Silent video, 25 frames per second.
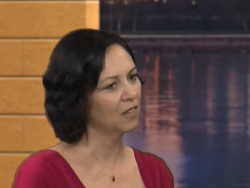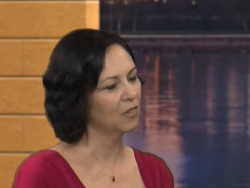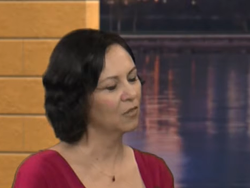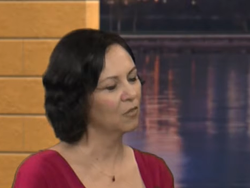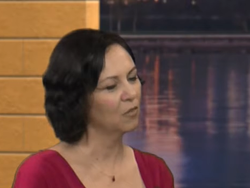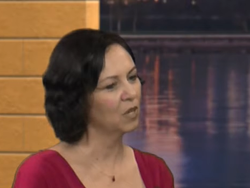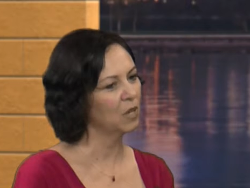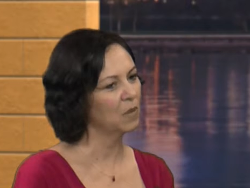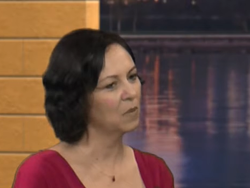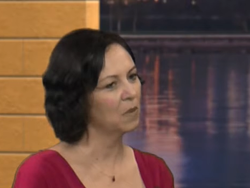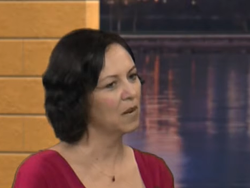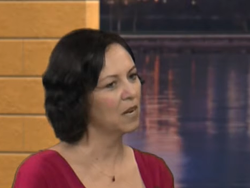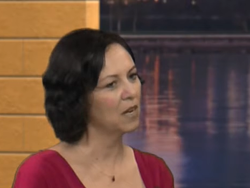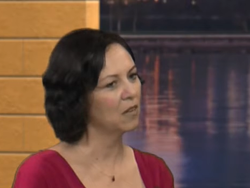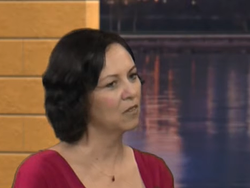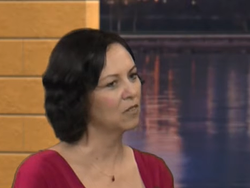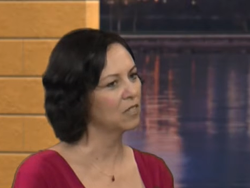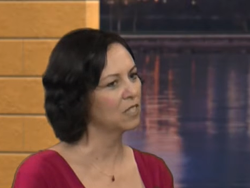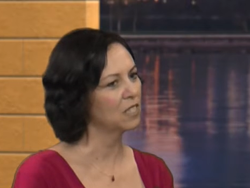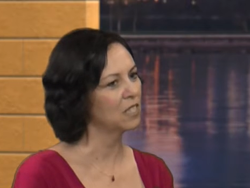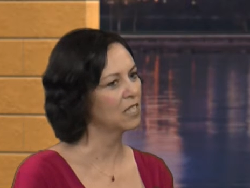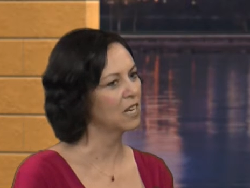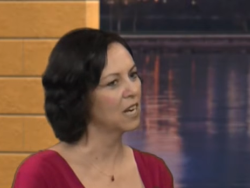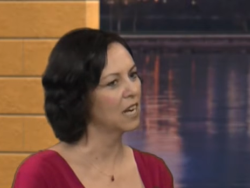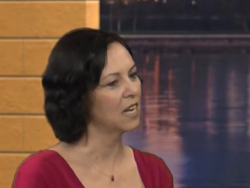what
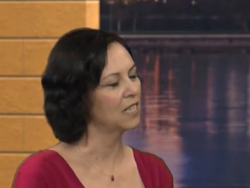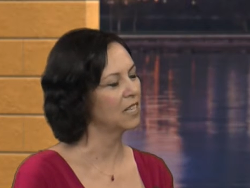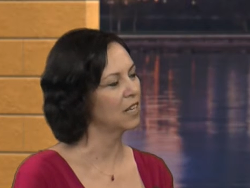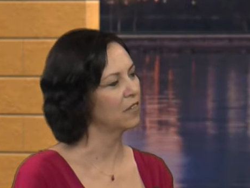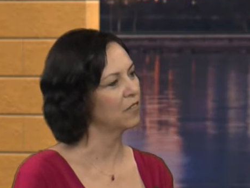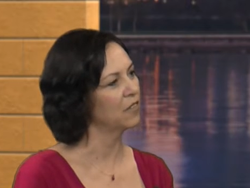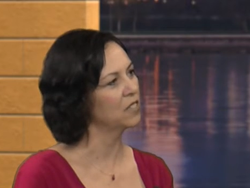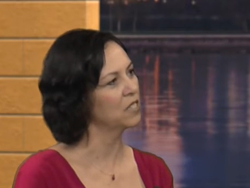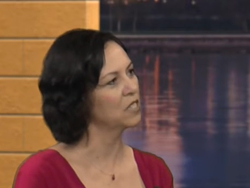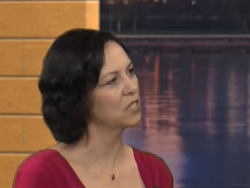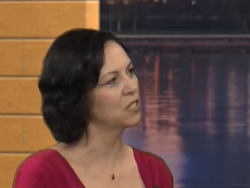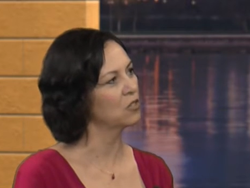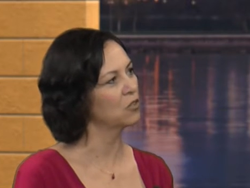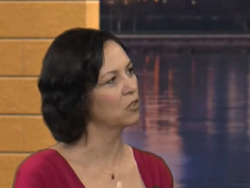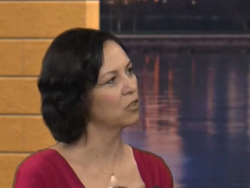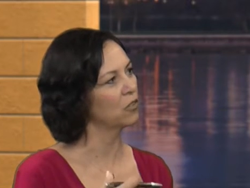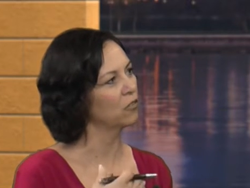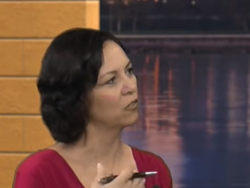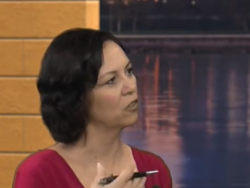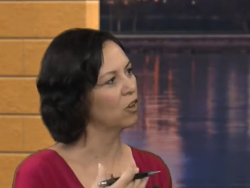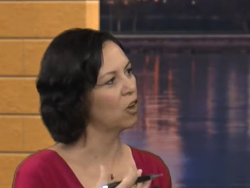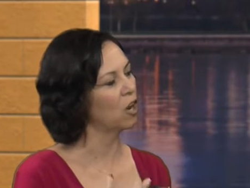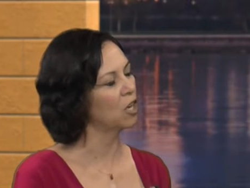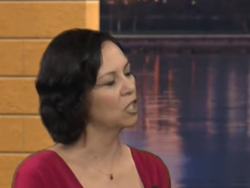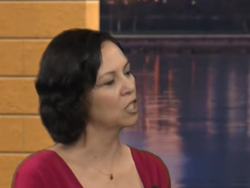about, now this has sort of
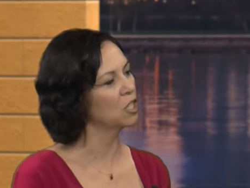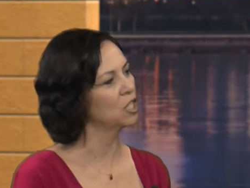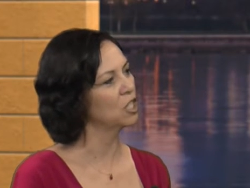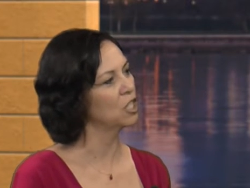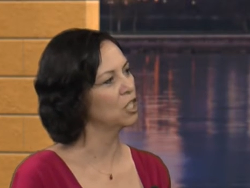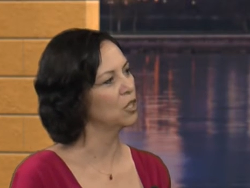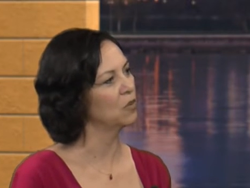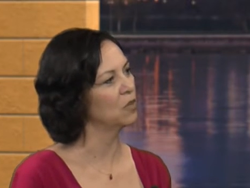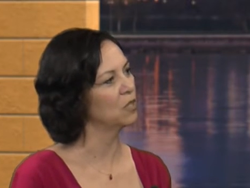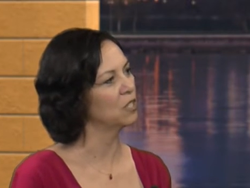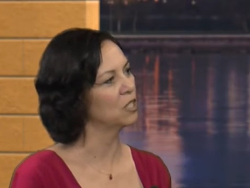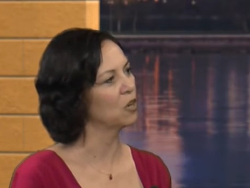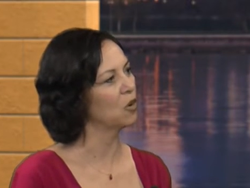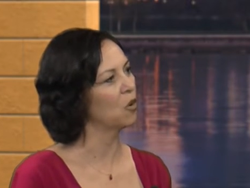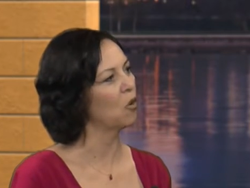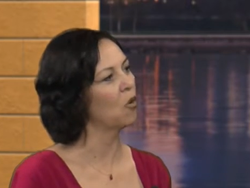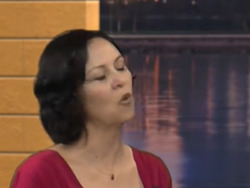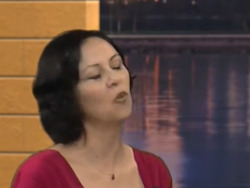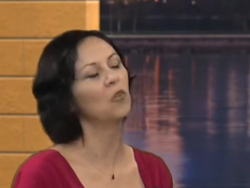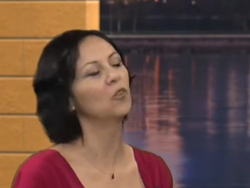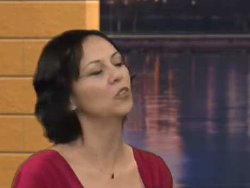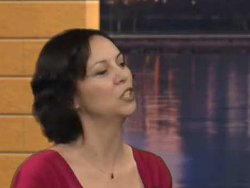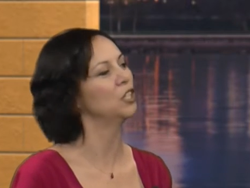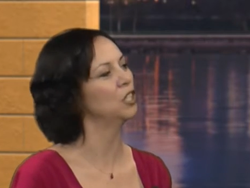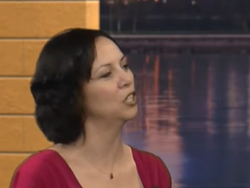launched you into a
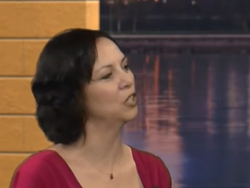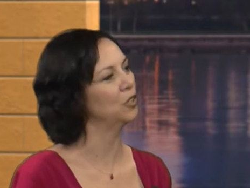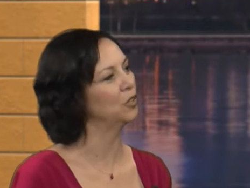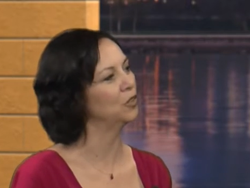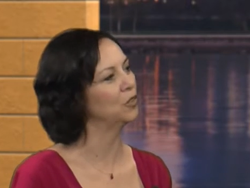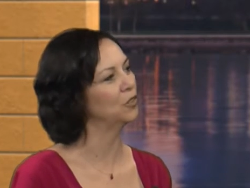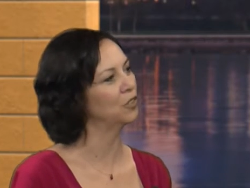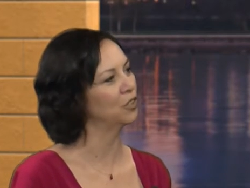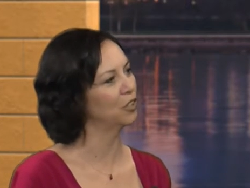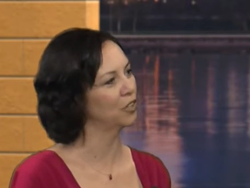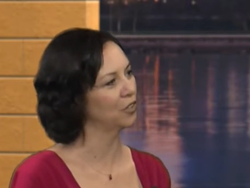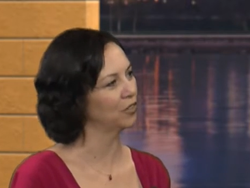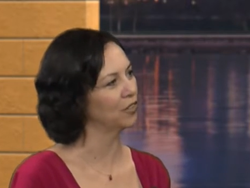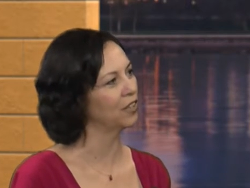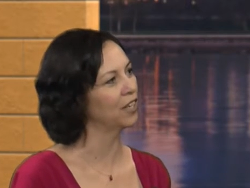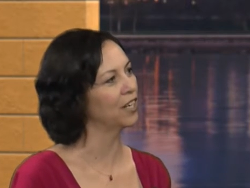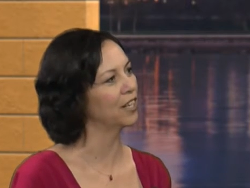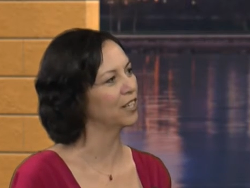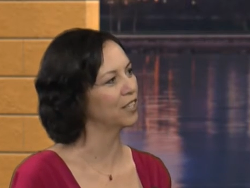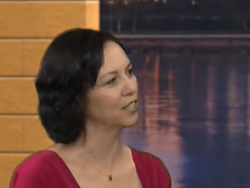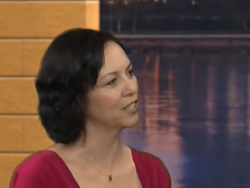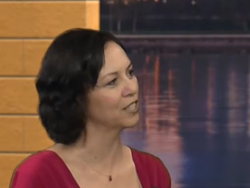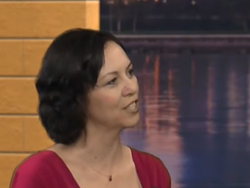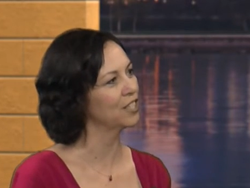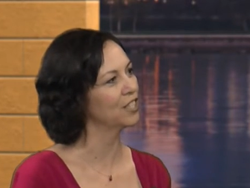whole new
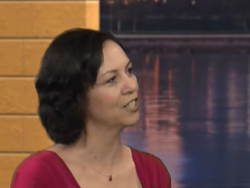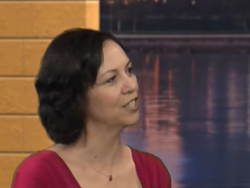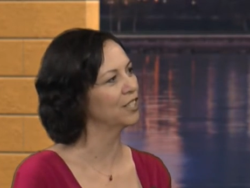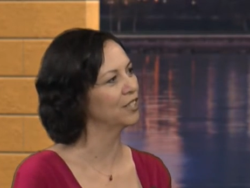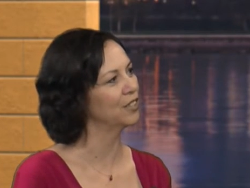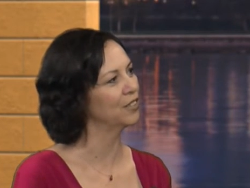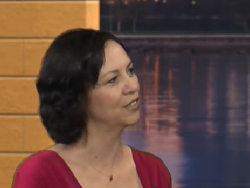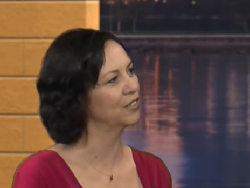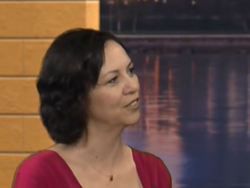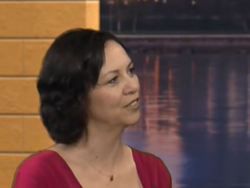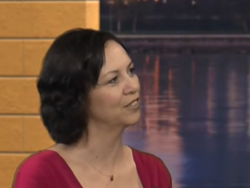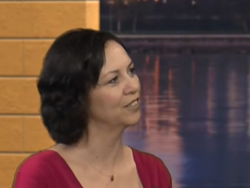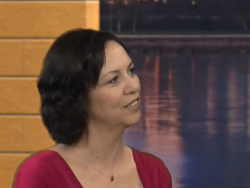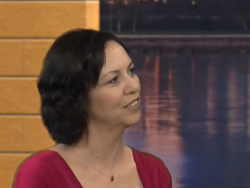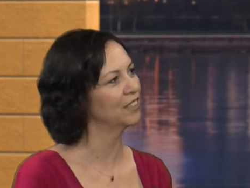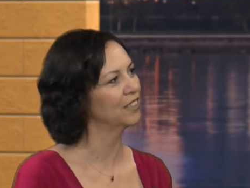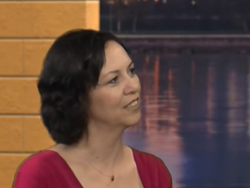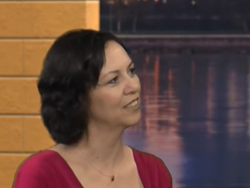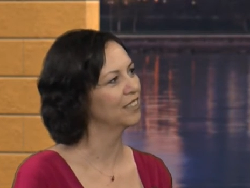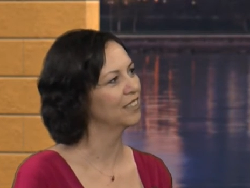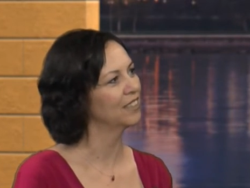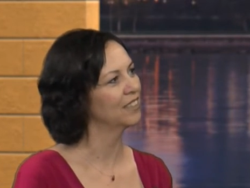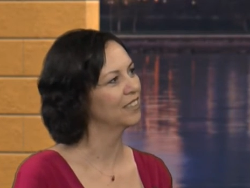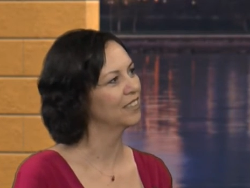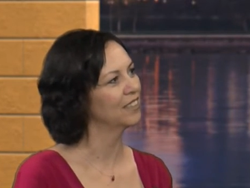career
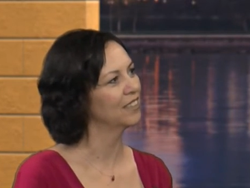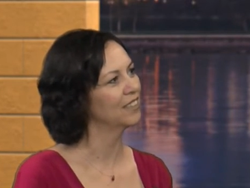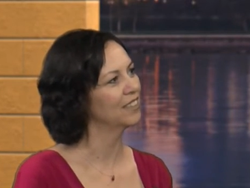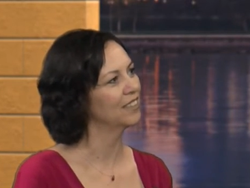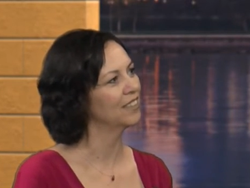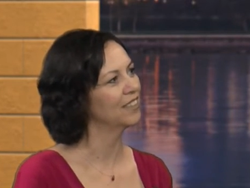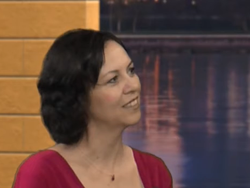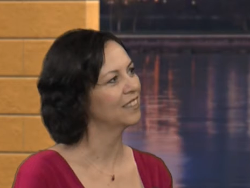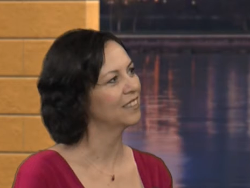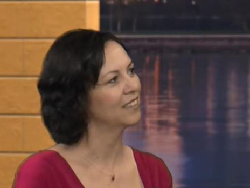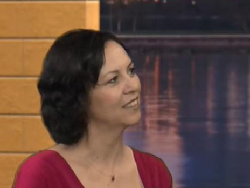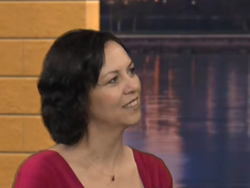too.